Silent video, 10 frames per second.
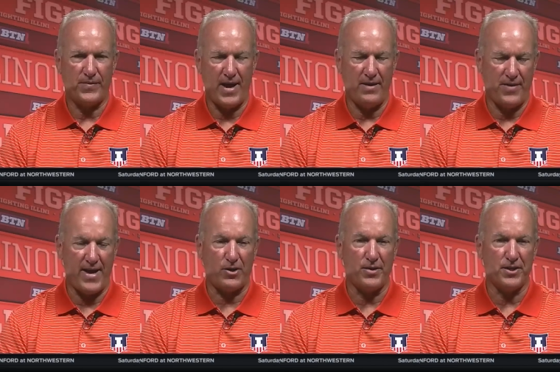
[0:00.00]

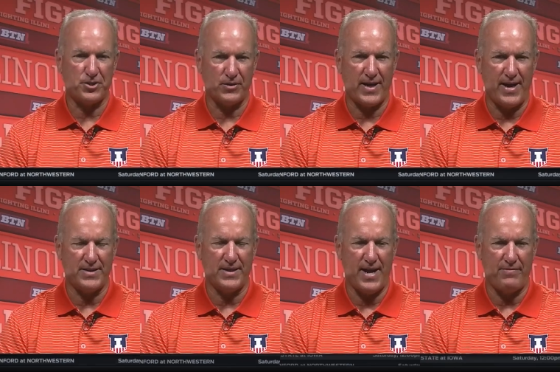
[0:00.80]
thank goodness, okay, I
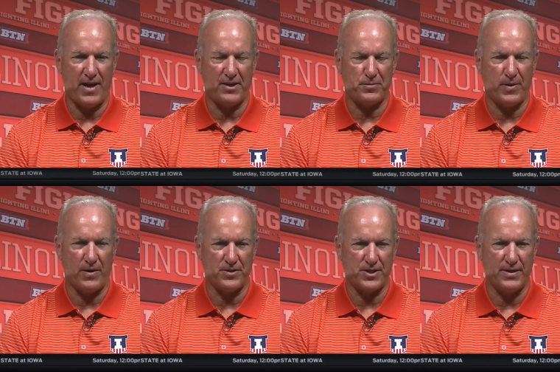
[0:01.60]
did have that
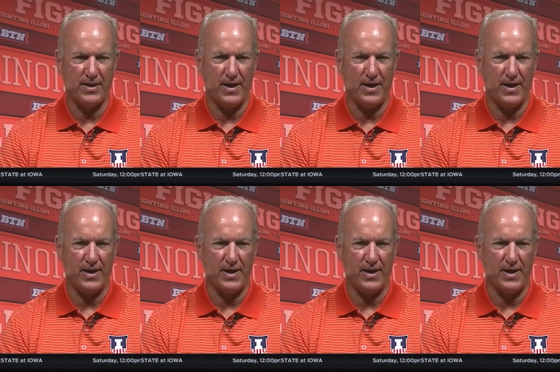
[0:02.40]
experience. And,